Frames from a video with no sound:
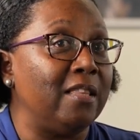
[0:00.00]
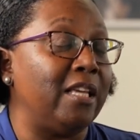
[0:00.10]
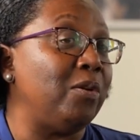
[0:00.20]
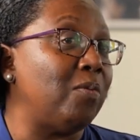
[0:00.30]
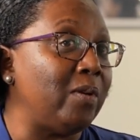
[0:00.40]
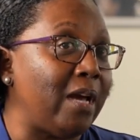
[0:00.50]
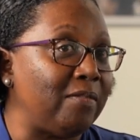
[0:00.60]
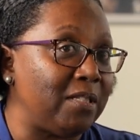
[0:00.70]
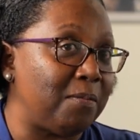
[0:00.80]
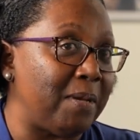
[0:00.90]
then you won't
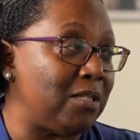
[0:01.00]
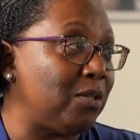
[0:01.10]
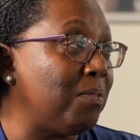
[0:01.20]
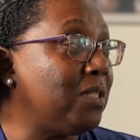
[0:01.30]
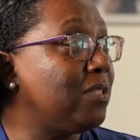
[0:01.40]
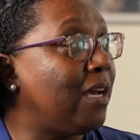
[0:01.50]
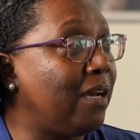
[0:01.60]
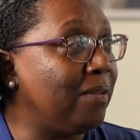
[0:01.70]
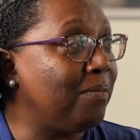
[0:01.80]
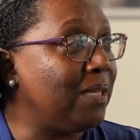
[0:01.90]
have to spend so much
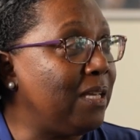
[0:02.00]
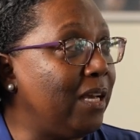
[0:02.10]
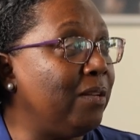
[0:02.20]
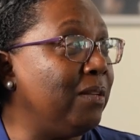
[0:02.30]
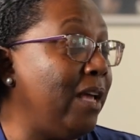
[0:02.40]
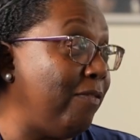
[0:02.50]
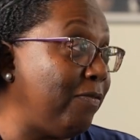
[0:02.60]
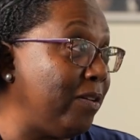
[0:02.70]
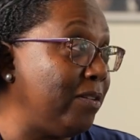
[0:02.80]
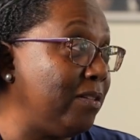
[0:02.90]
time and
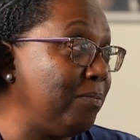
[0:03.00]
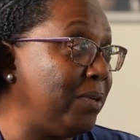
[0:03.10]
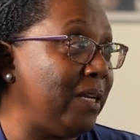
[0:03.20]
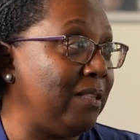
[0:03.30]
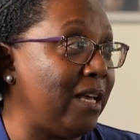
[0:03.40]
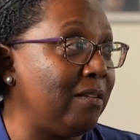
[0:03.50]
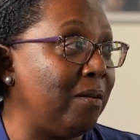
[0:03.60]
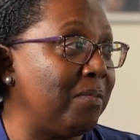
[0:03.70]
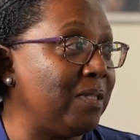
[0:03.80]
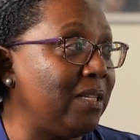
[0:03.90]
effort putting that
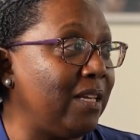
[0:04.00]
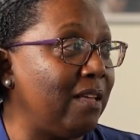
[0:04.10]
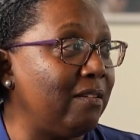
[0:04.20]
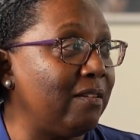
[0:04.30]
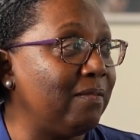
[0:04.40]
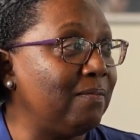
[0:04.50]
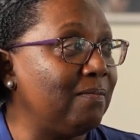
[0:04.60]
number together.